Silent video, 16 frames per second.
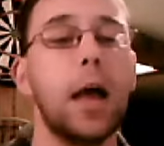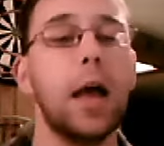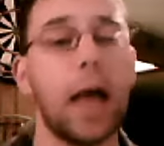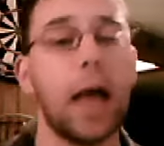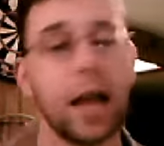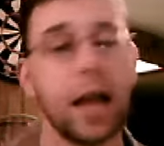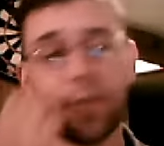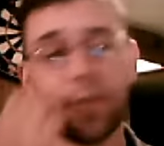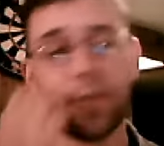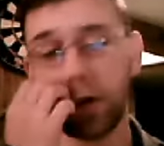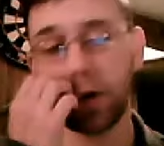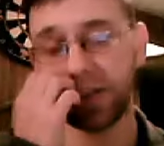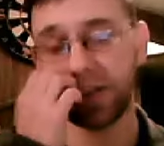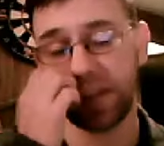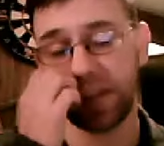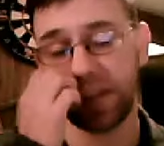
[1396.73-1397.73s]
And of course,
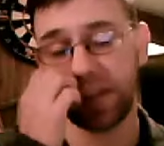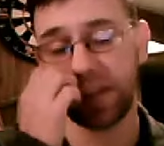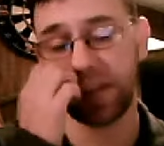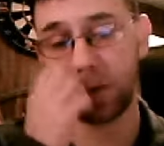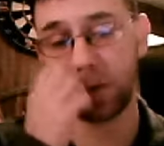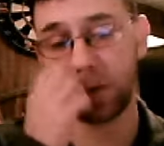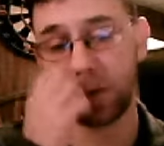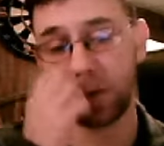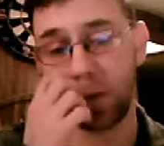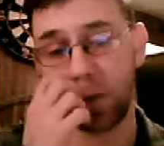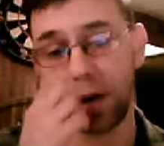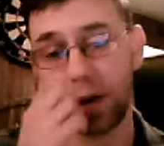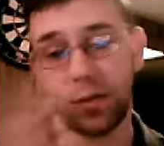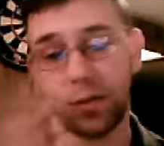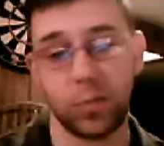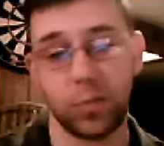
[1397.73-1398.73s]
failing to wait 1 to
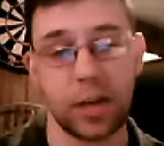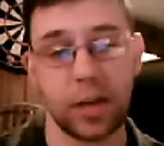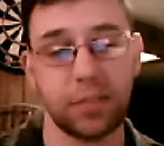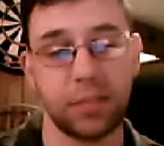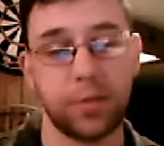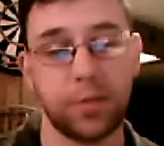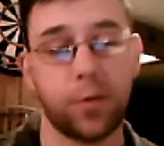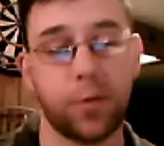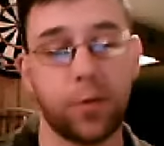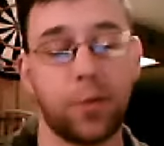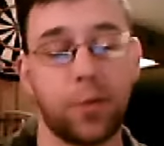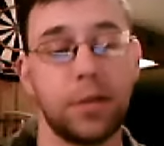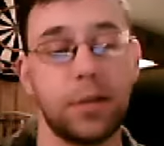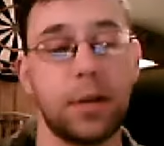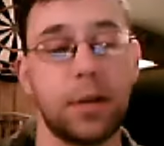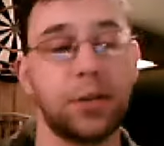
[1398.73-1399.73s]
2 minutes before
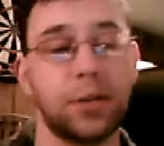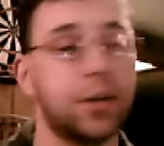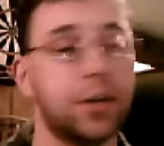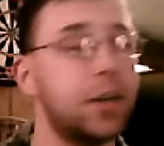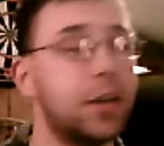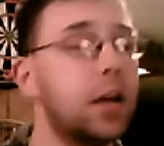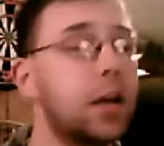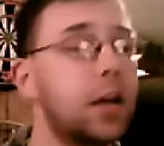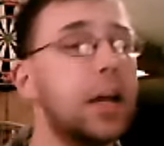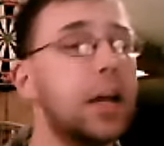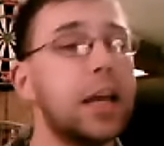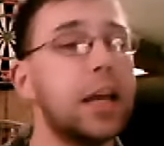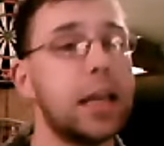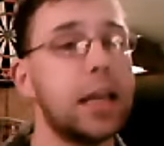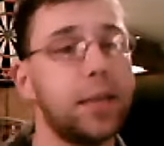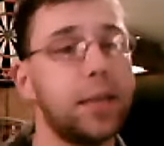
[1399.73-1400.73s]
remeasuring.
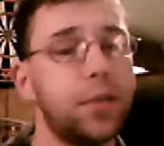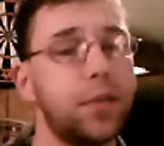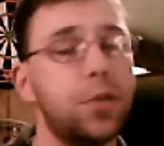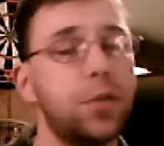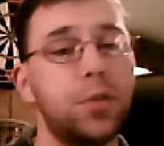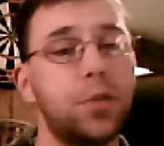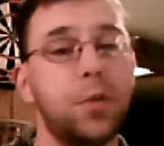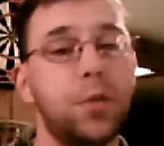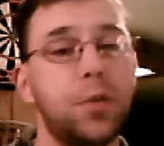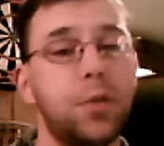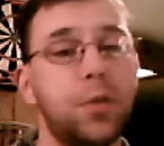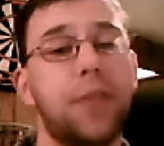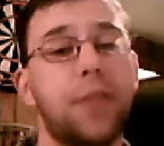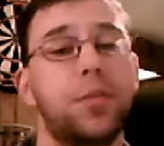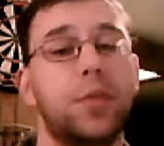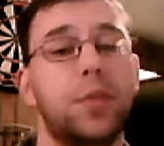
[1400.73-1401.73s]
If you do have
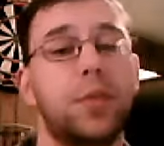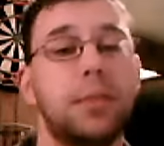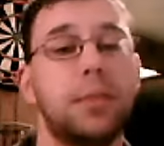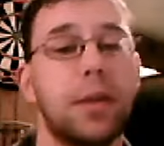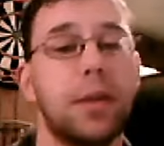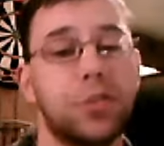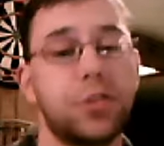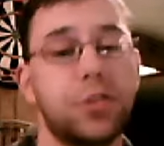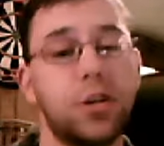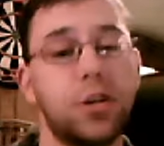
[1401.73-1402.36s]
to remeasure,